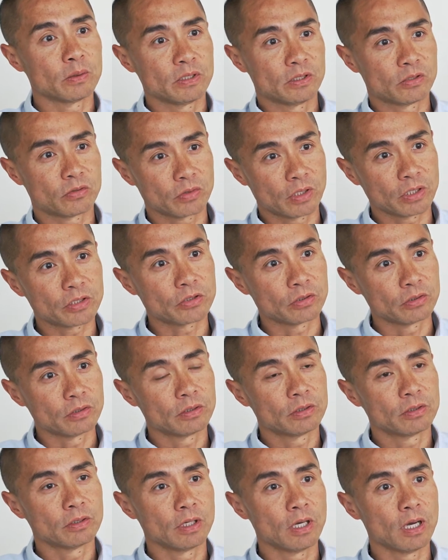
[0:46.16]
structured,
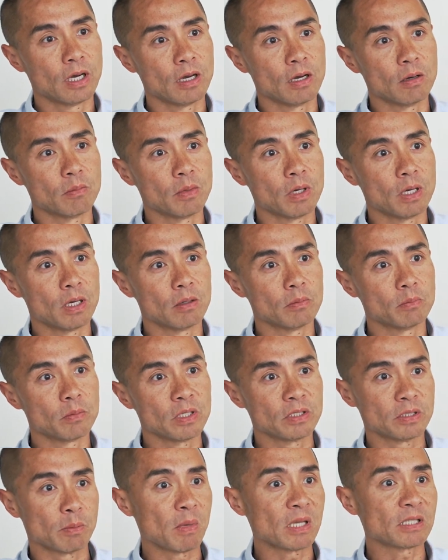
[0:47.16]

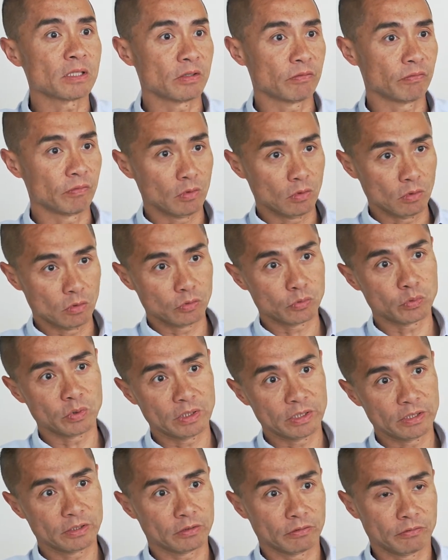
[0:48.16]
it's a massive laundry
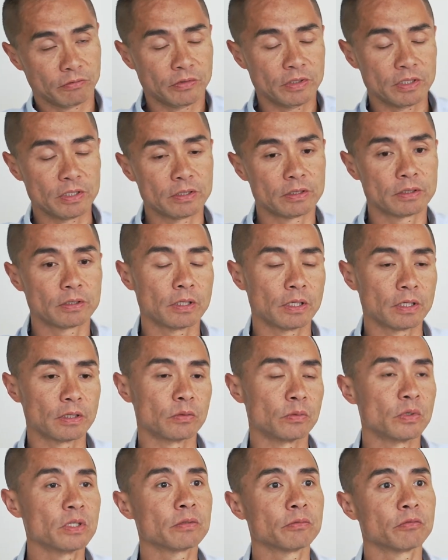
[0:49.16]
list of fees. And the
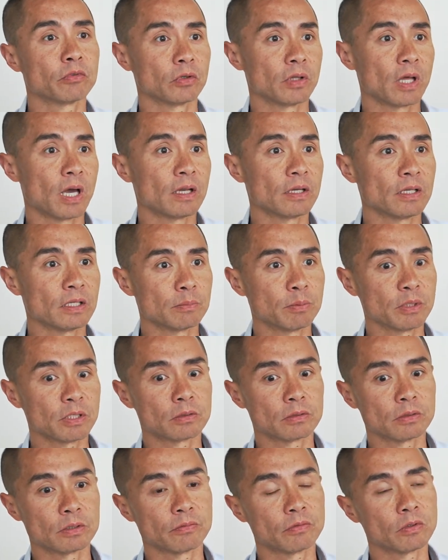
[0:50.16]
reason for that is
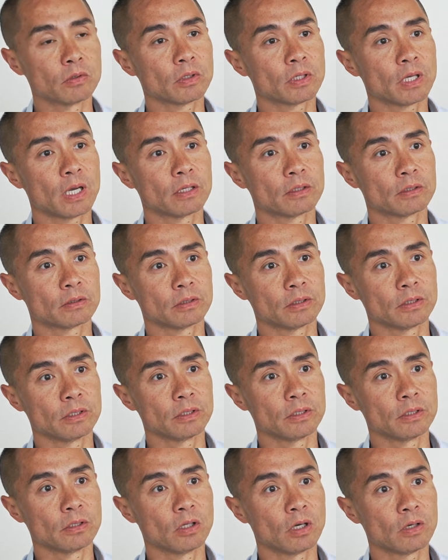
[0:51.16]
because if you look at
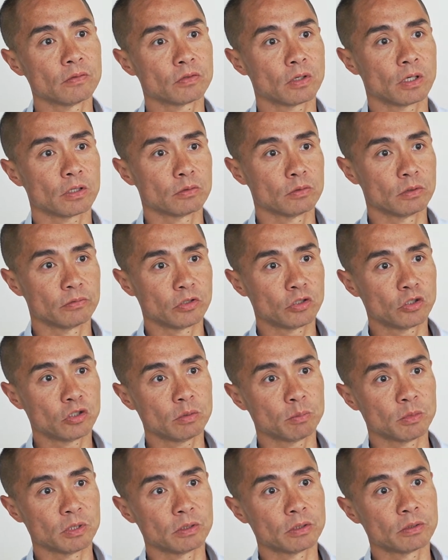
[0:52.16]
the life cycle of a
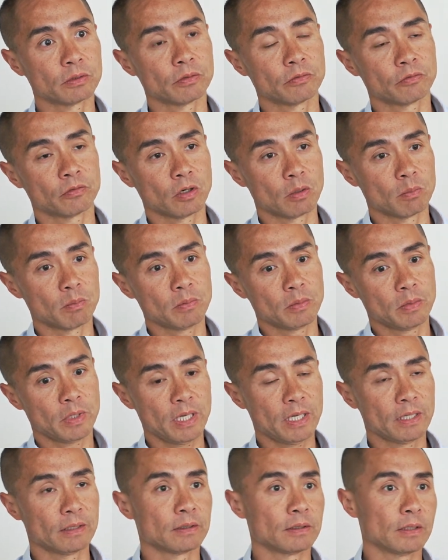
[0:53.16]
shipment from
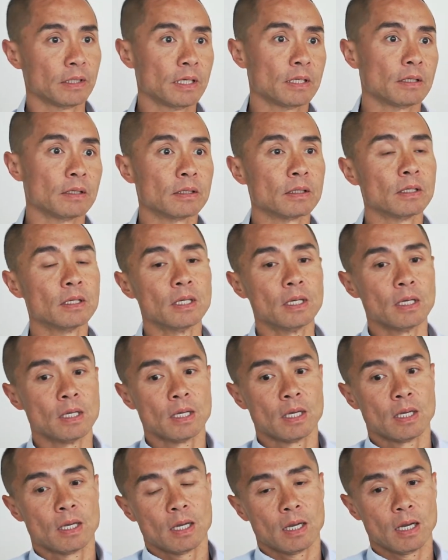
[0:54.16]
end to end,
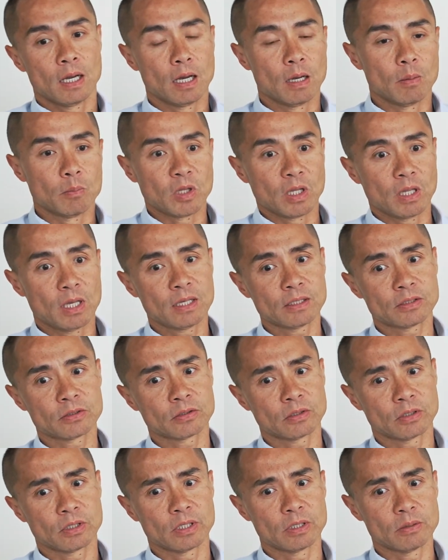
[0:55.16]
the last
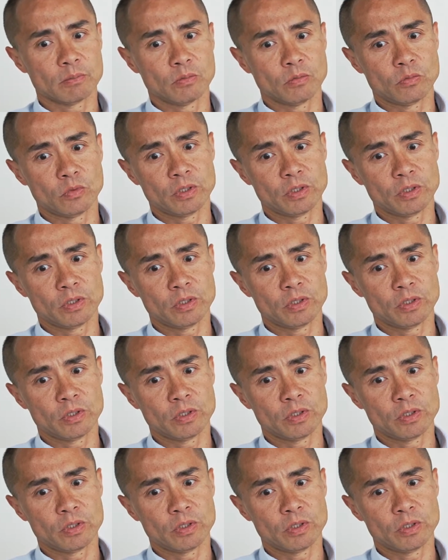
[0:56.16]
time we